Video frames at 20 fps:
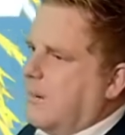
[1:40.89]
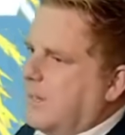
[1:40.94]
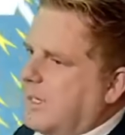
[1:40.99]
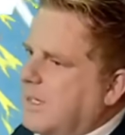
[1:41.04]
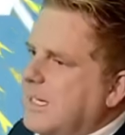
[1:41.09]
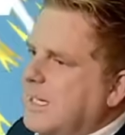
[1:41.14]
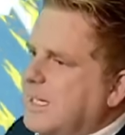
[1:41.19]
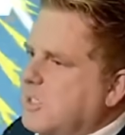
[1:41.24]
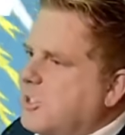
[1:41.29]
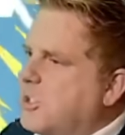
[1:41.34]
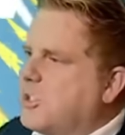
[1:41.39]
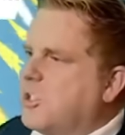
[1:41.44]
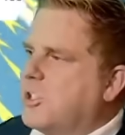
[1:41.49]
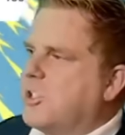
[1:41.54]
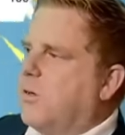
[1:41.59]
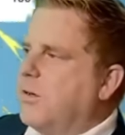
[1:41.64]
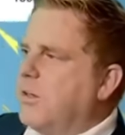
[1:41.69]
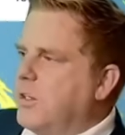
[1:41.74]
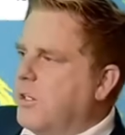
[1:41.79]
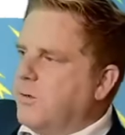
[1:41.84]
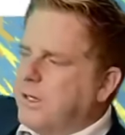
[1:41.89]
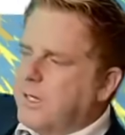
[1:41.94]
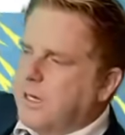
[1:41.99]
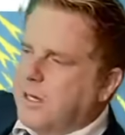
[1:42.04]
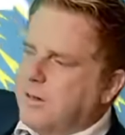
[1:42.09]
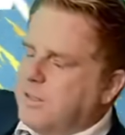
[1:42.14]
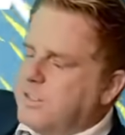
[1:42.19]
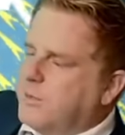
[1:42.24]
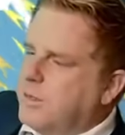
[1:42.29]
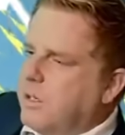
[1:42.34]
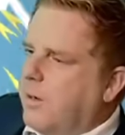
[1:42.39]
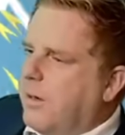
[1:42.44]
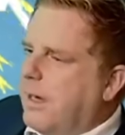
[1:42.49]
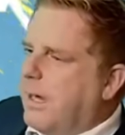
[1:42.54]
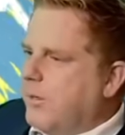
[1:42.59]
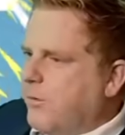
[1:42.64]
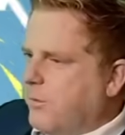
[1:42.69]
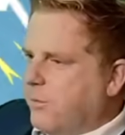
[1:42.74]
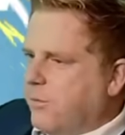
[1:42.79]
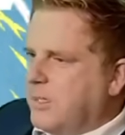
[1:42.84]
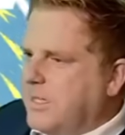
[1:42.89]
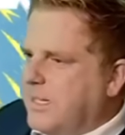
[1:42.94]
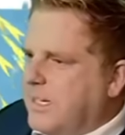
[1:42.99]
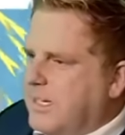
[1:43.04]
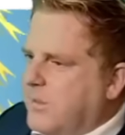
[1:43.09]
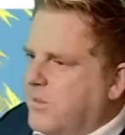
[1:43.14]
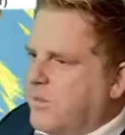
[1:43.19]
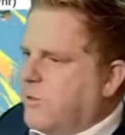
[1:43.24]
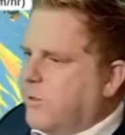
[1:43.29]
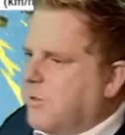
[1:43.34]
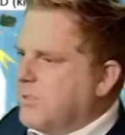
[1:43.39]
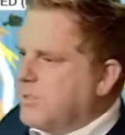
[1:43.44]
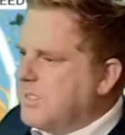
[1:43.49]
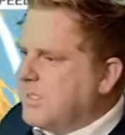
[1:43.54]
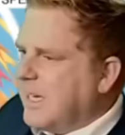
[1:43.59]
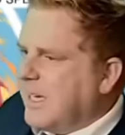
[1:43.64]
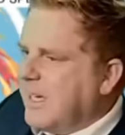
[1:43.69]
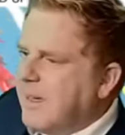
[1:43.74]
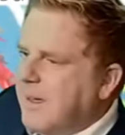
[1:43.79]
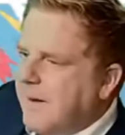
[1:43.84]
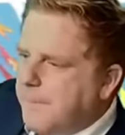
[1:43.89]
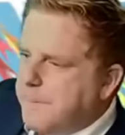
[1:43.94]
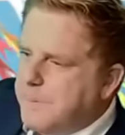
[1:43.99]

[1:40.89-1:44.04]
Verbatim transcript: But just showing you here as we go ahead through our day on Thursday,